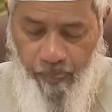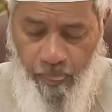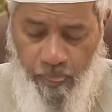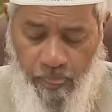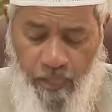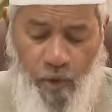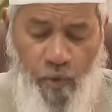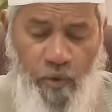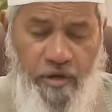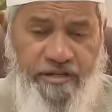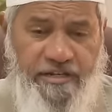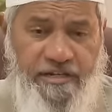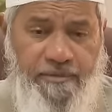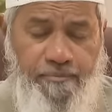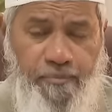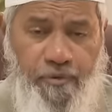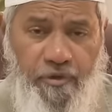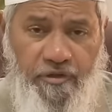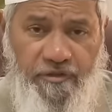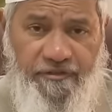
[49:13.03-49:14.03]
The question
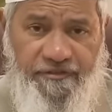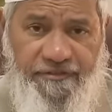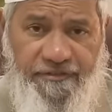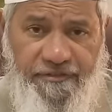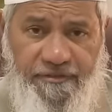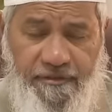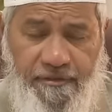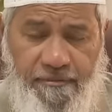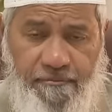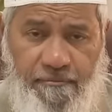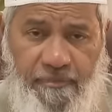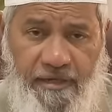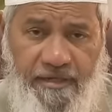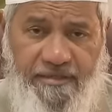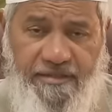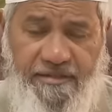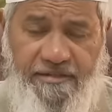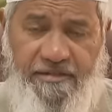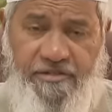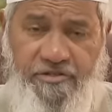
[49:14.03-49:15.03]
posed by
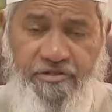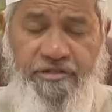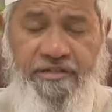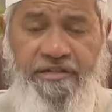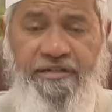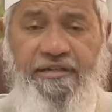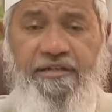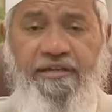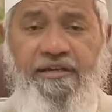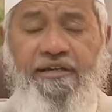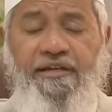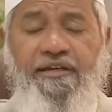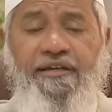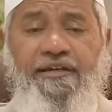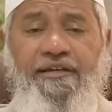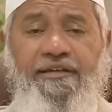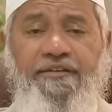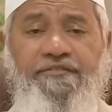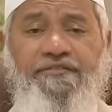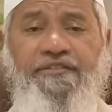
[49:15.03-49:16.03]
Sister Shireen
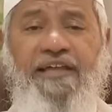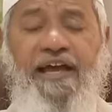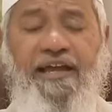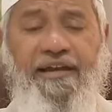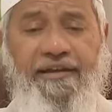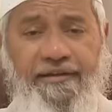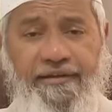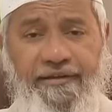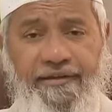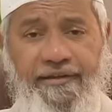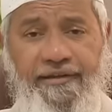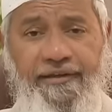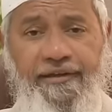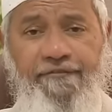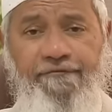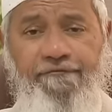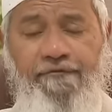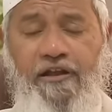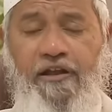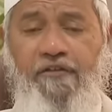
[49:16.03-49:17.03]
is that
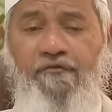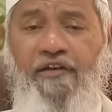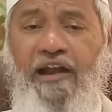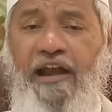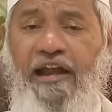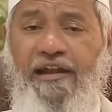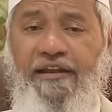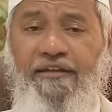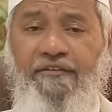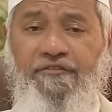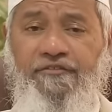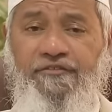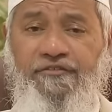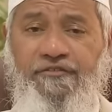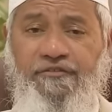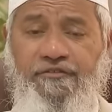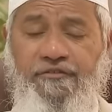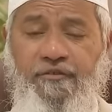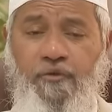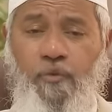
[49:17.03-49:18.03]
if one of her
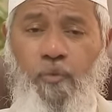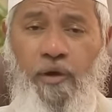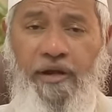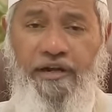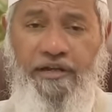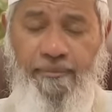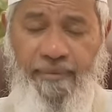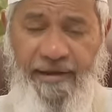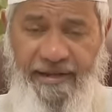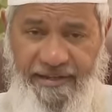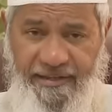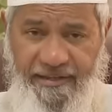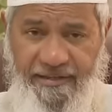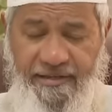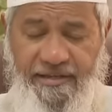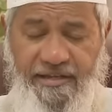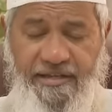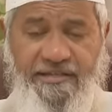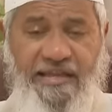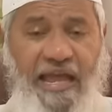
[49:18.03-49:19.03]
relatives want money,
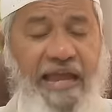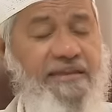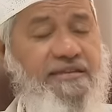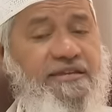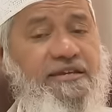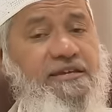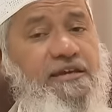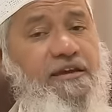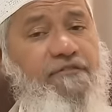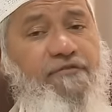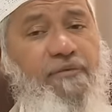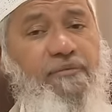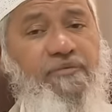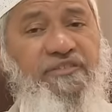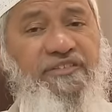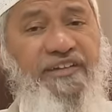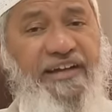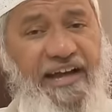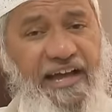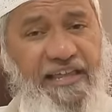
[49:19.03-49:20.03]
can she give
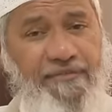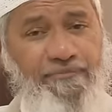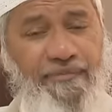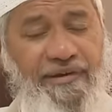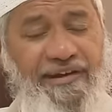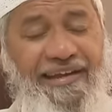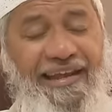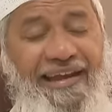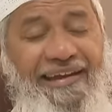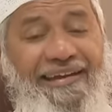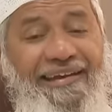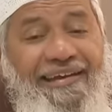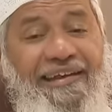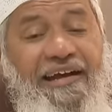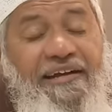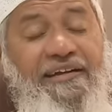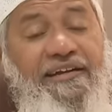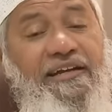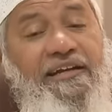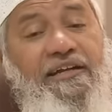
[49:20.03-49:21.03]
from the zakat money and
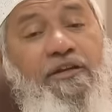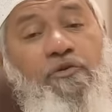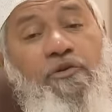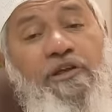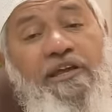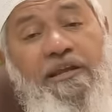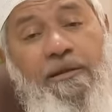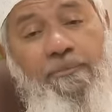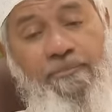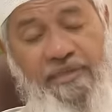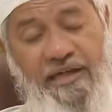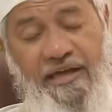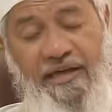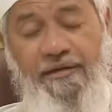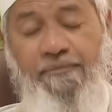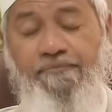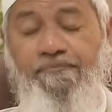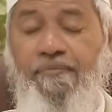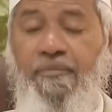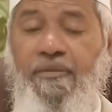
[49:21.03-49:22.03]
deduct it during
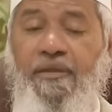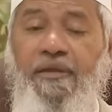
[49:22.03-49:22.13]
Ramadan?